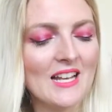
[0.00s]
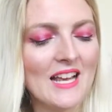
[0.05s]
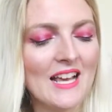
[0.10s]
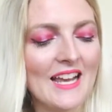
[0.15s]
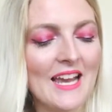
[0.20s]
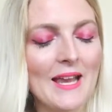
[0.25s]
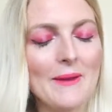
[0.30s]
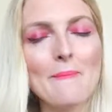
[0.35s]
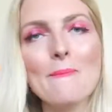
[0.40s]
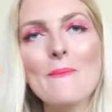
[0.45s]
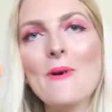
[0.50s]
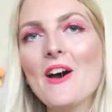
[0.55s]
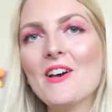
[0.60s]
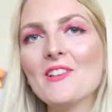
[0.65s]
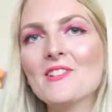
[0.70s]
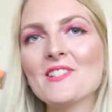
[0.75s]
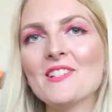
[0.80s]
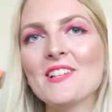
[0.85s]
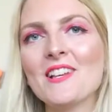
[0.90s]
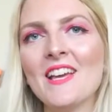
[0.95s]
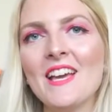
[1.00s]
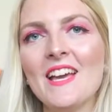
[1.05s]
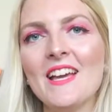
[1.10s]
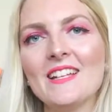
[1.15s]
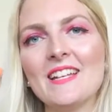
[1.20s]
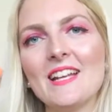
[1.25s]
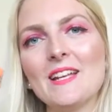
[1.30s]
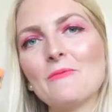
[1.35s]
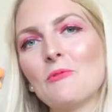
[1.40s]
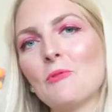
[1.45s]
like a mask
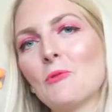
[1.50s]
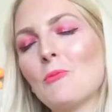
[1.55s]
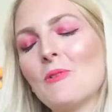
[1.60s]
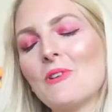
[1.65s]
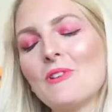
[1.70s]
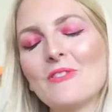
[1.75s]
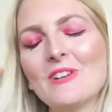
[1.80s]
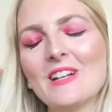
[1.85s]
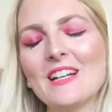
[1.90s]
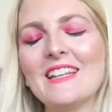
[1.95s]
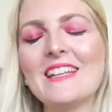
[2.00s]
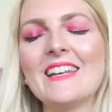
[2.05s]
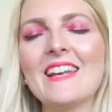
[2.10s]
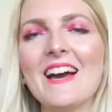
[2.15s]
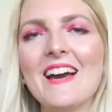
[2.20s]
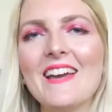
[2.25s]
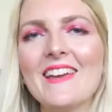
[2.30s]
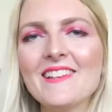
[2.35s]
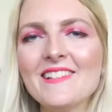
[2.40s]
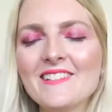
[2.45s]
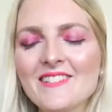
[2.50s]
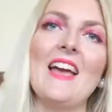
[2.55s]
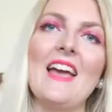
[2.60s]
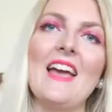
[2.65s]
that would be really nice.